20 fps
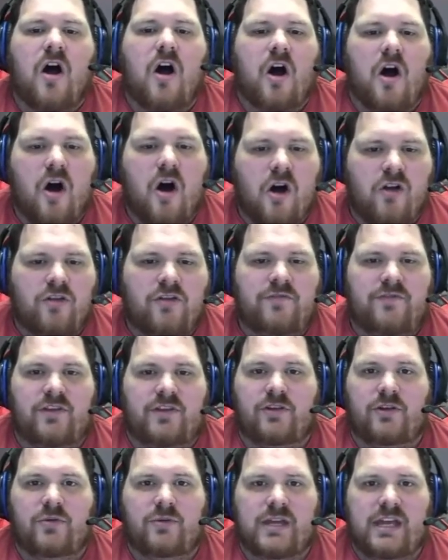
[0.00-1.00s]
all of the
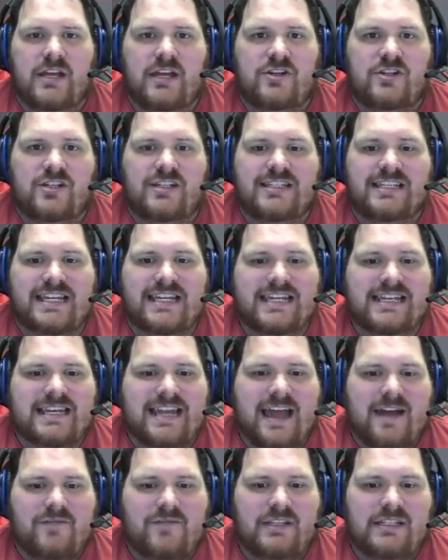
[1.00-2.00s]
locations in
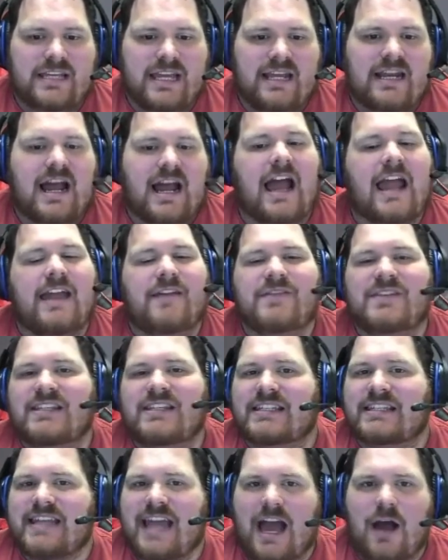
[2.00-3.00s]
Navesgane. I have
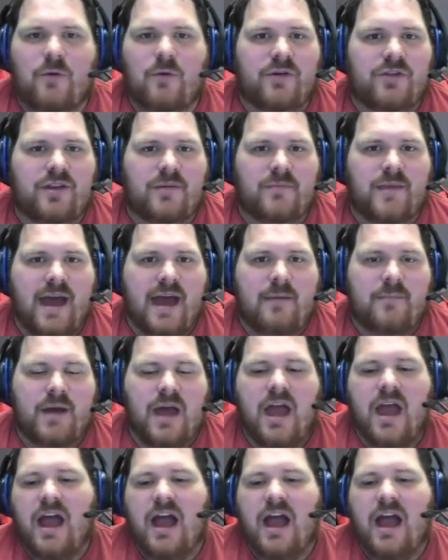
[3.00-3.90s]
scoured the map.